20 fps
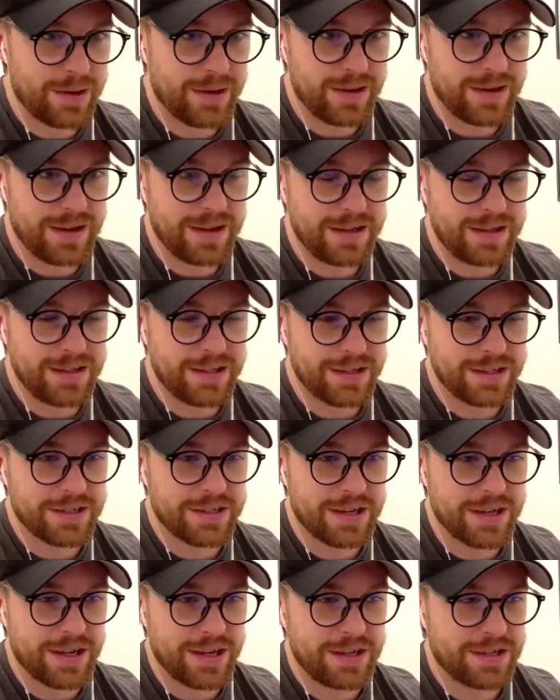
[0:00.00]
I
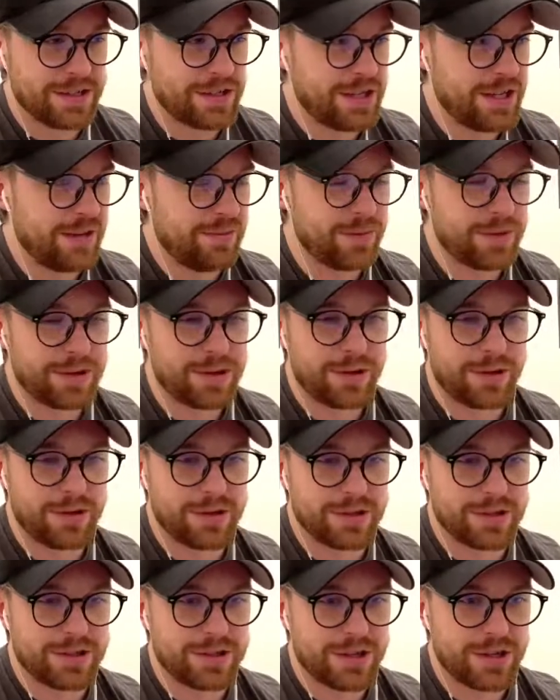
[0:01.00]
just got an achievement called
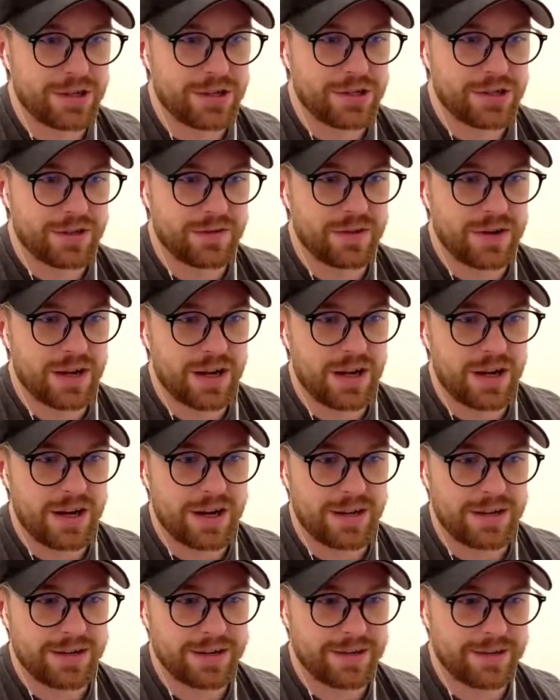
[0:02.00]
the Scourge of
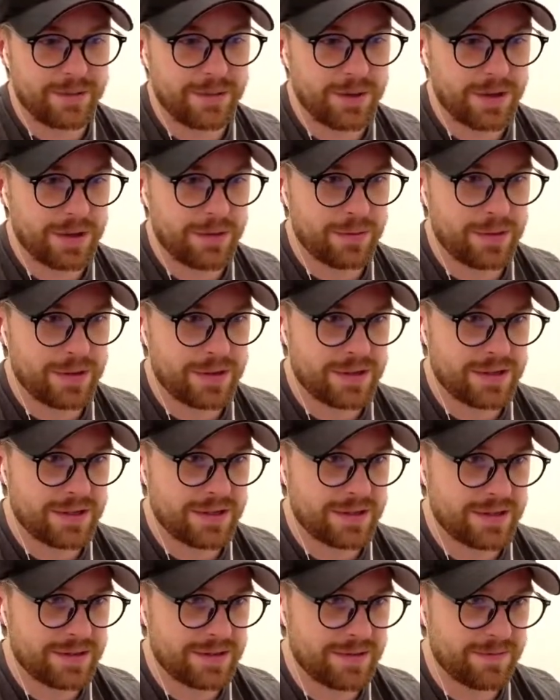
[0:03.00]
God. Wonder
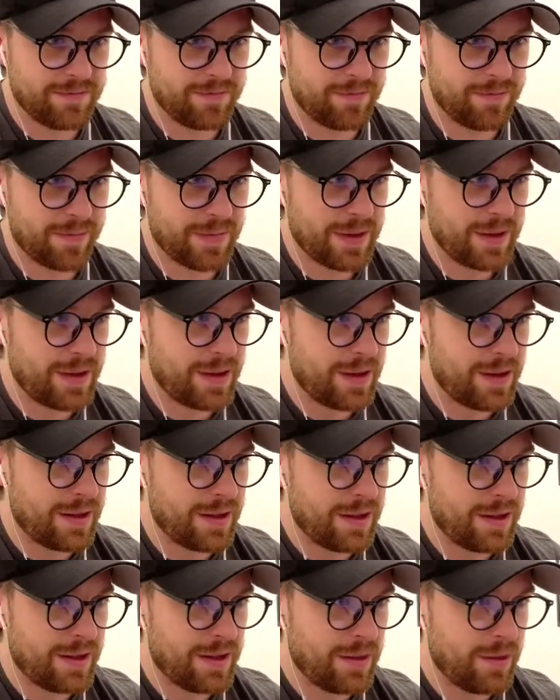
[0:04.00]
what
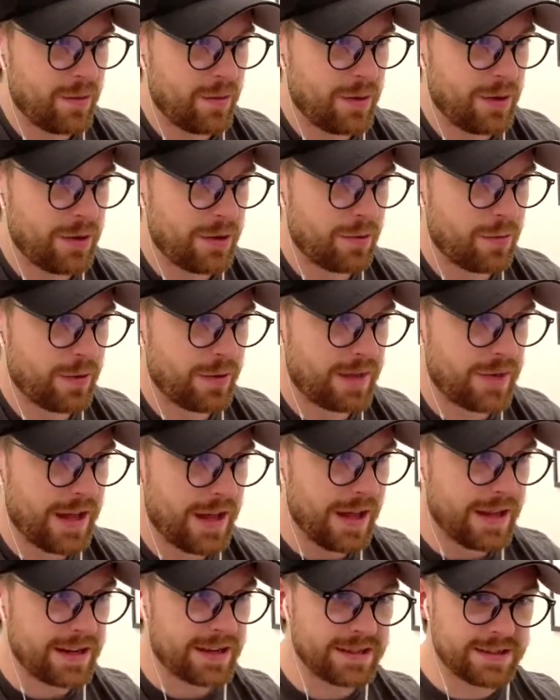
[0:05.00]
wonder what
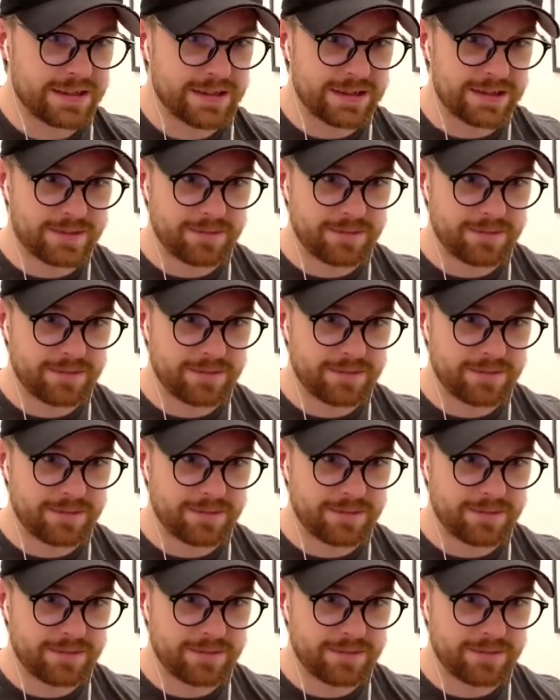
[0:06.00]
that is.